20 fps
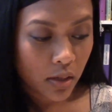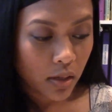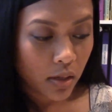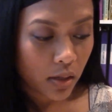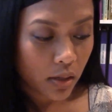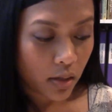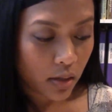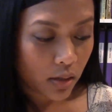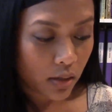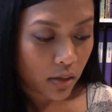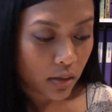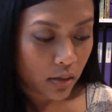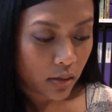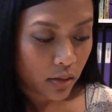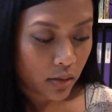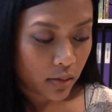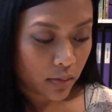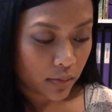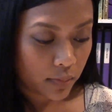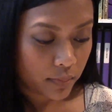
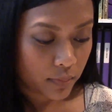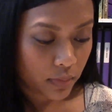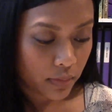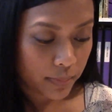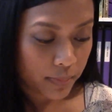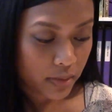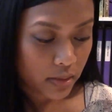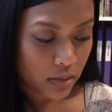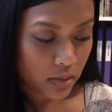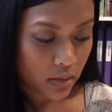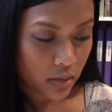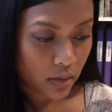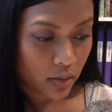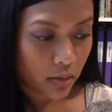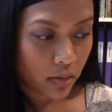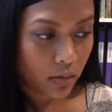let me see,